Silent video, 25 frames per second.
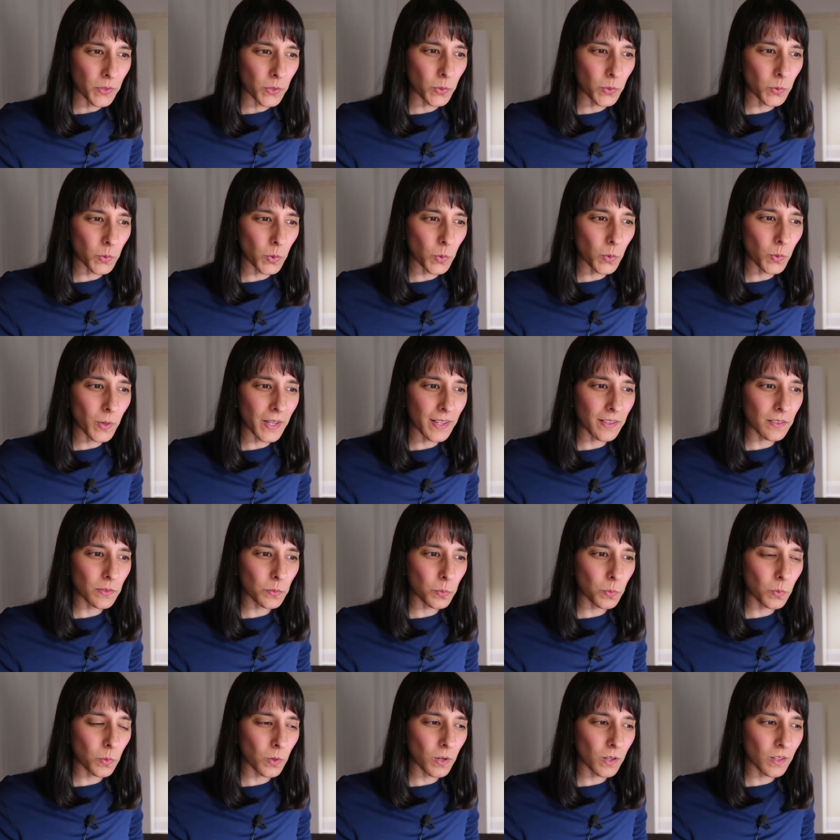who always
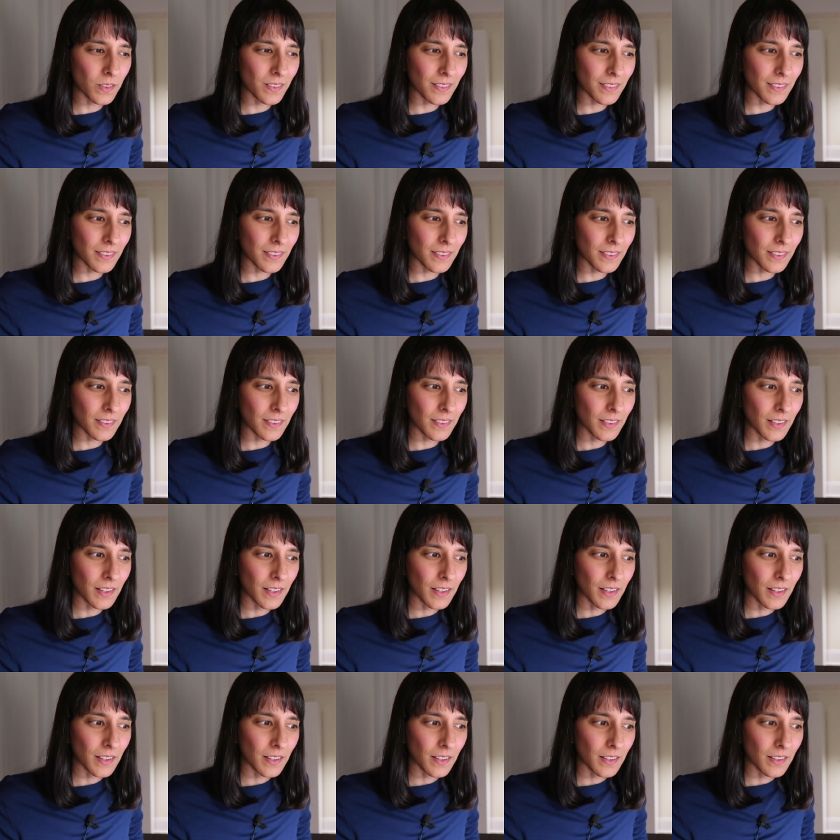wants
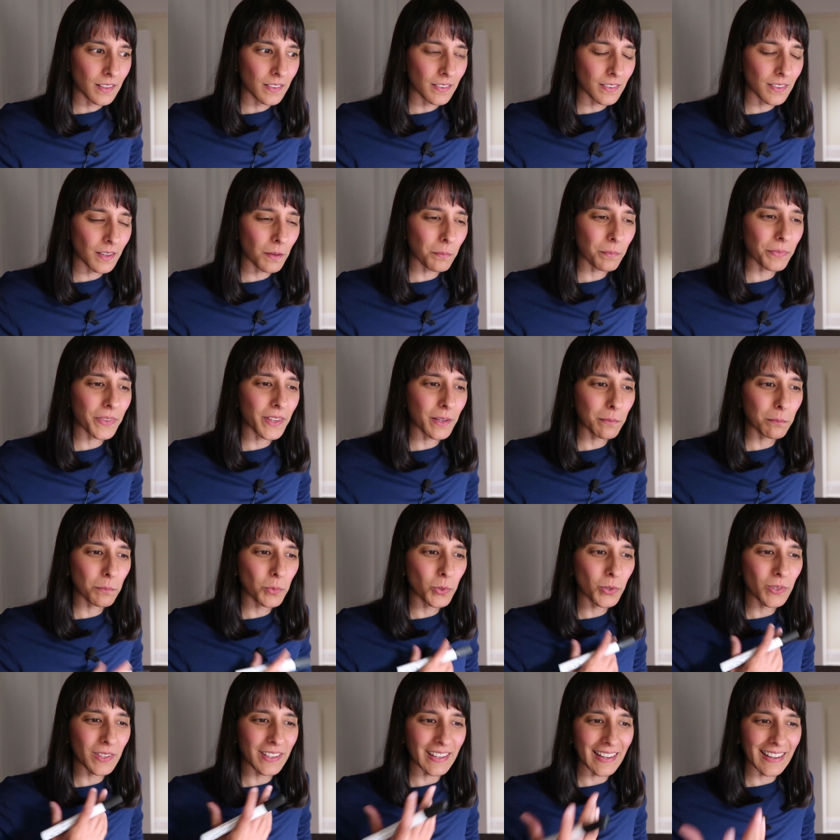something
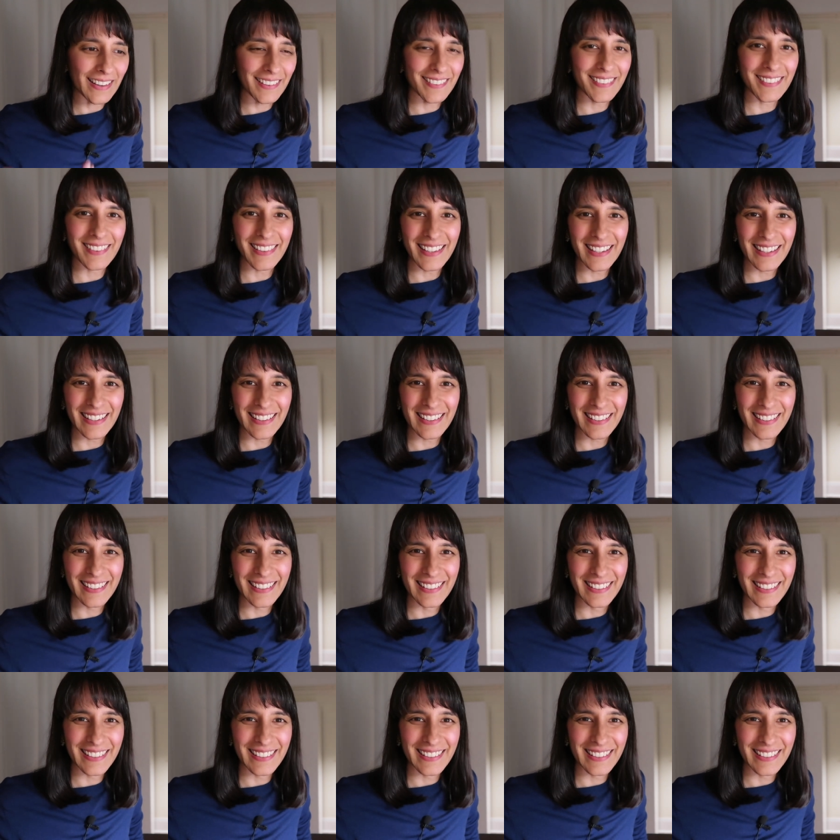more dazzling.